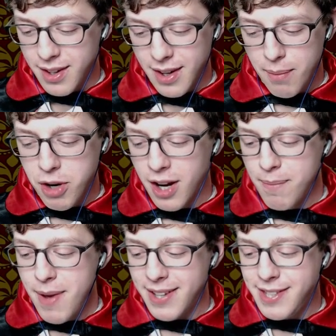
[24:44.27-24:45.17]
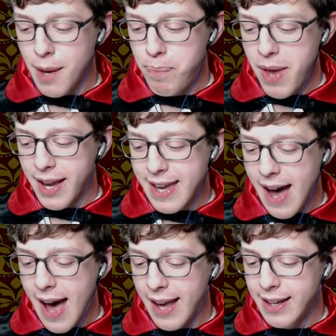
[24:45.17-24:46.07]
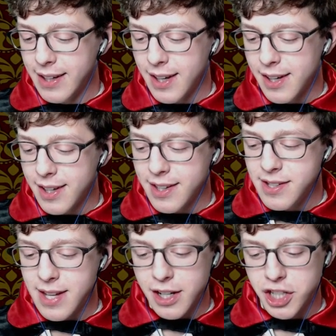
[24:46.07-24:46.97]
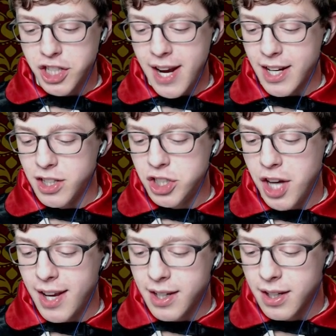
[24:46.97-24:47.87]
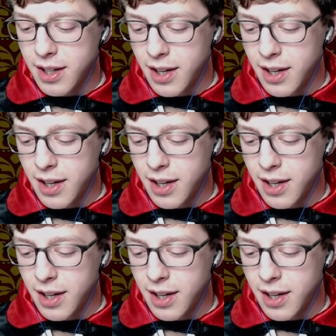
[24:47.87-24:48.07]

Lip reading: "I'm gonna miss you, big guy," said a shaken Jake.